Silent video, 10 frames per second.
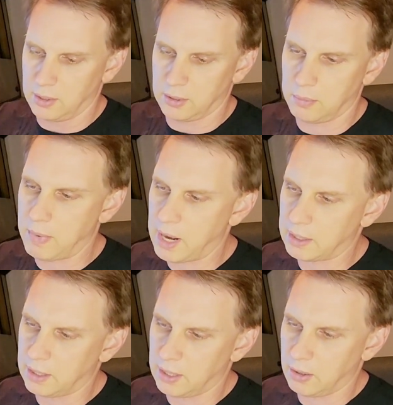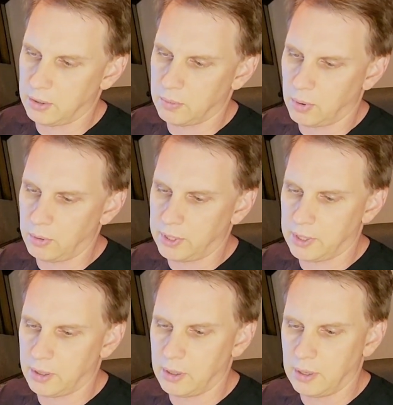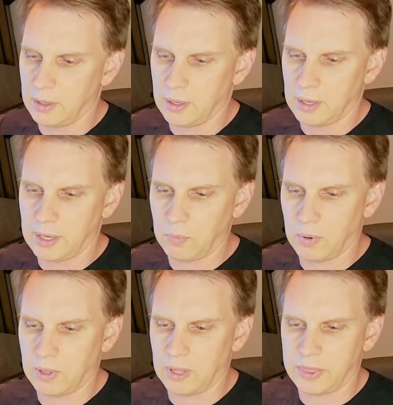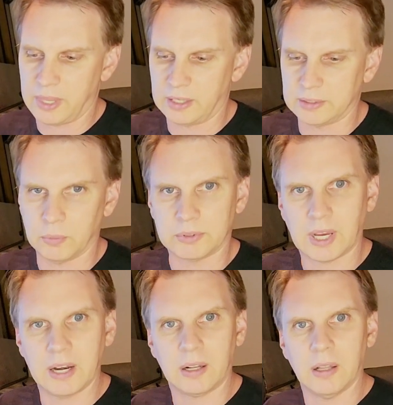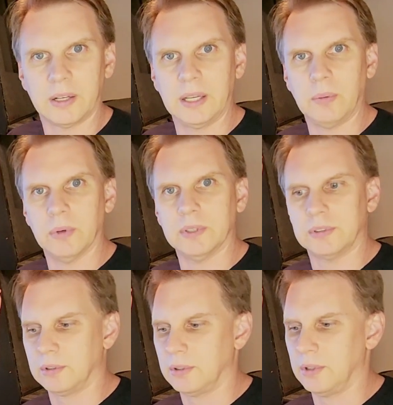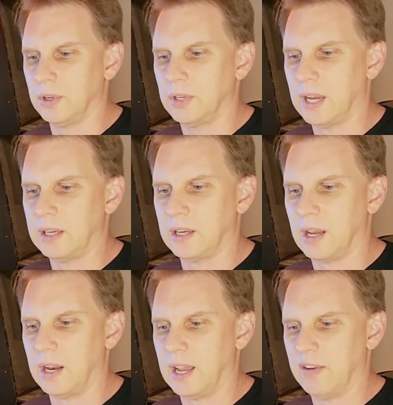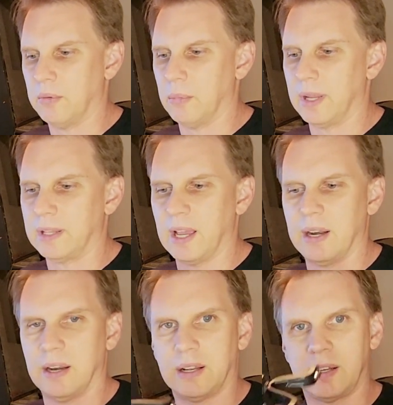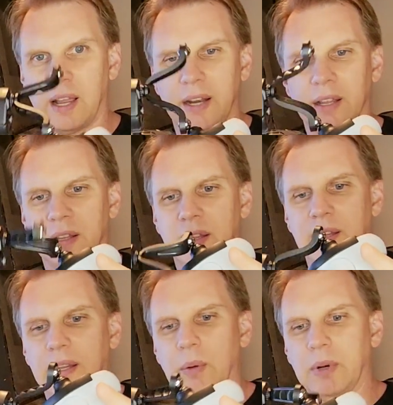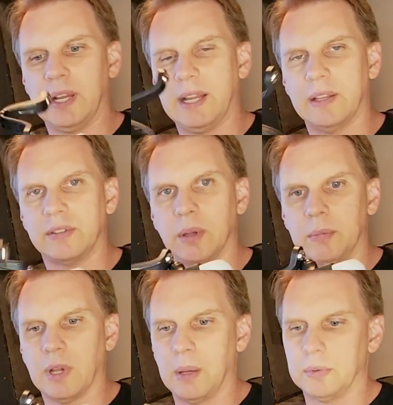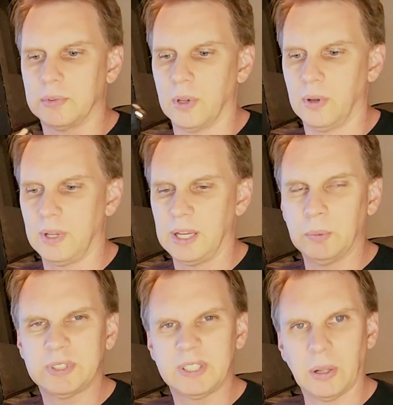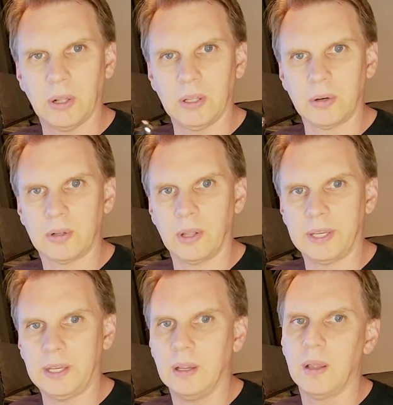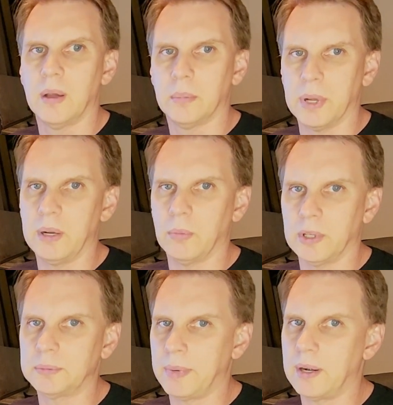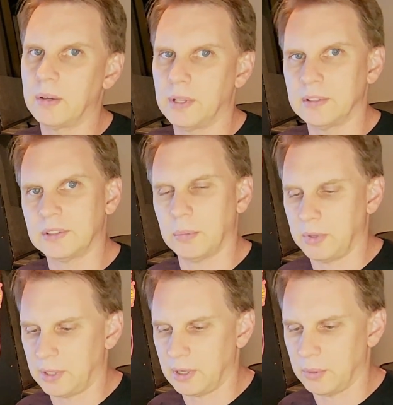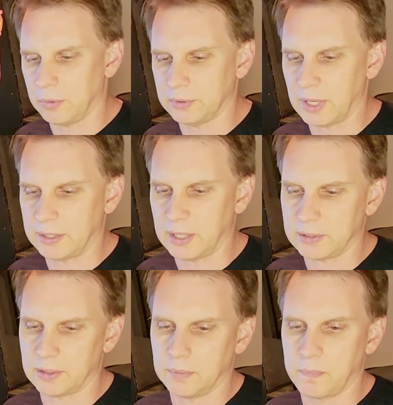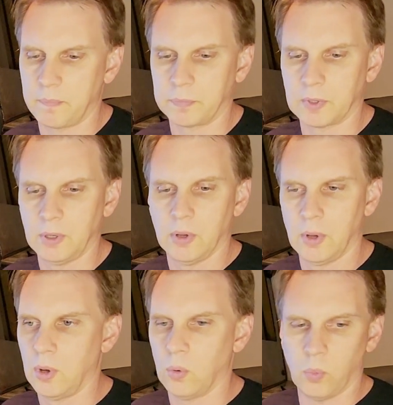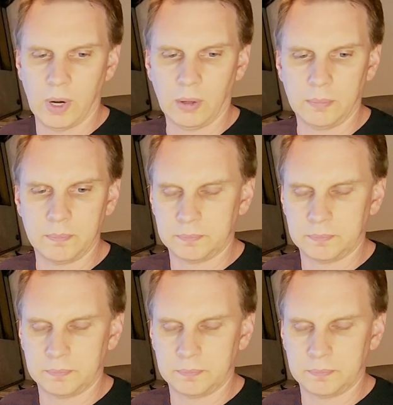magnet here and your roller here. And one of the things that was kind of clunky was, you had to kind of have them like that, and it kind of would hit sometimes. So it was still a little clunky, but it was better than some of the other ones that I tested. Well,